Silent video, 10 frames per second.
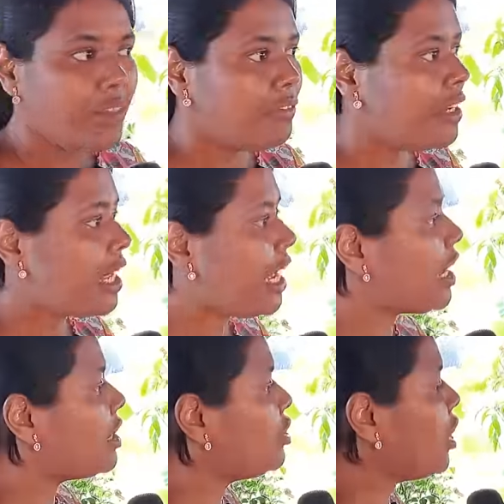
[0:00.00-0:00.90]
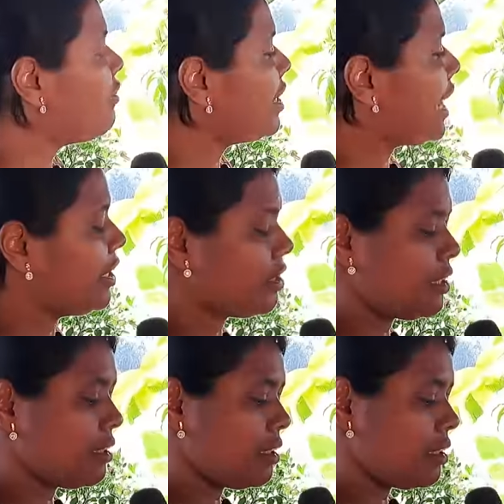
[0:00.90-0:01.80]
When I, you know, when I
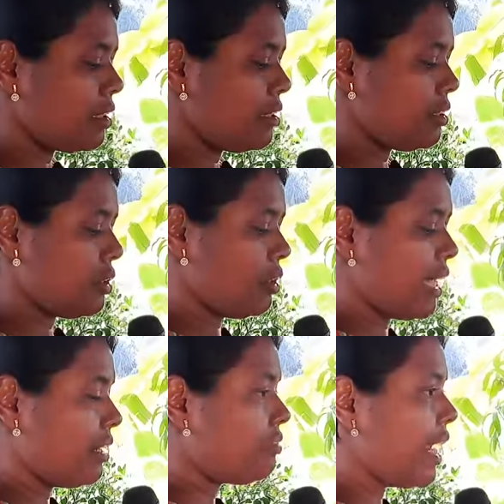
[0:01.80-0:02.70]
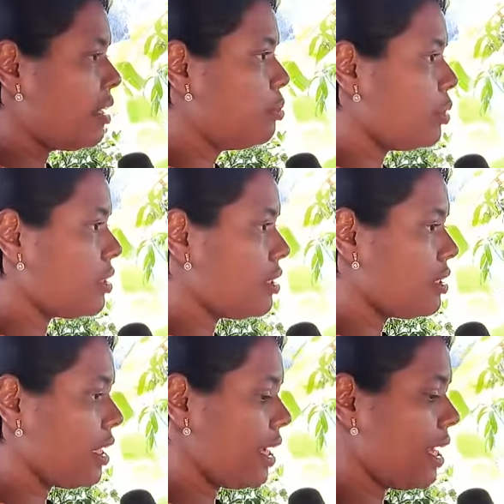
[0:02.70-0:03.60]
took that white book
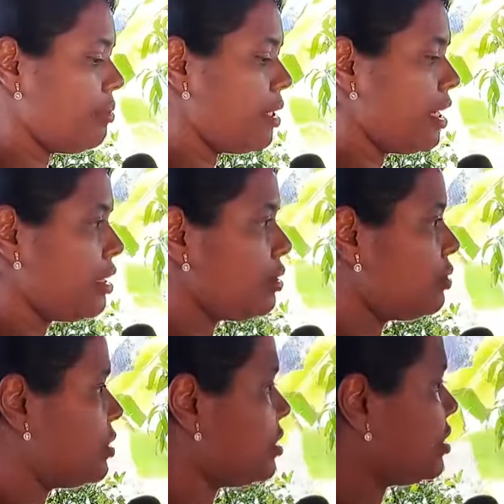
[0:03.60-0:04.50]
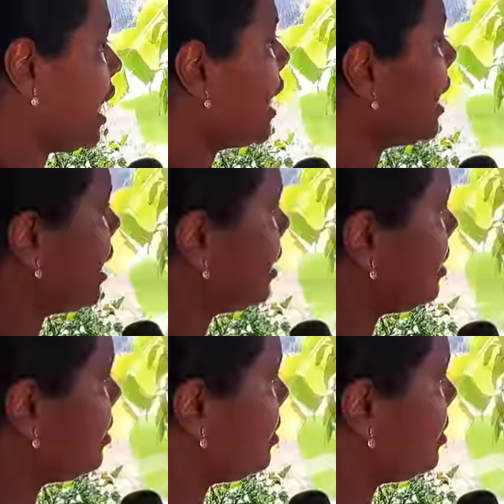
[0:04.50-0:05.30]
and I began to study it,